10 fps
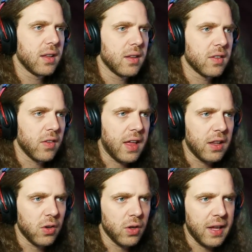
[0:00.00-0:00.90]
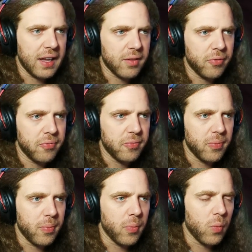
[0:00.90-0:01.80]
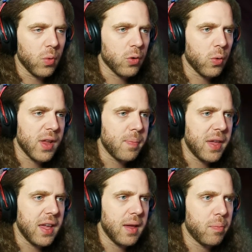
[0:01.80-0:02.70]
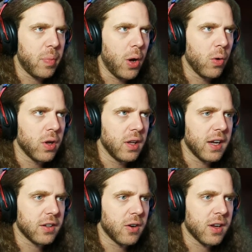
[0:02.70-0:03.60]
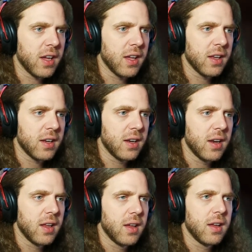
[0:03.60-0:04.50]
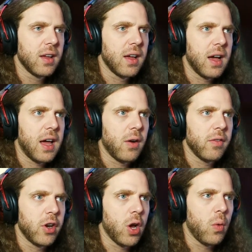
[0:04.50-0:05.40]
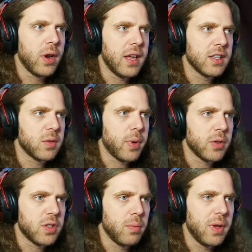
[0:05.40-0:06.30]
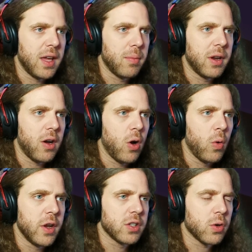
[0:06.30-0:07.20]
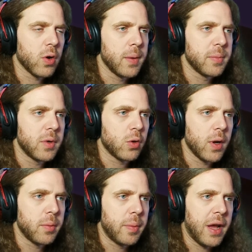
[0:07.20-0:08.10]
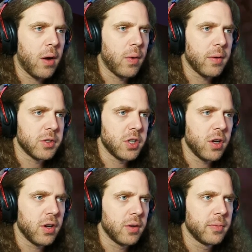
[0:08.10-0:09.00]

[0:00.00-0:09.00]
So that little, like, creepy Poe collector kid, I don't even know what he is supposed to be, but always creeped me out when I was young.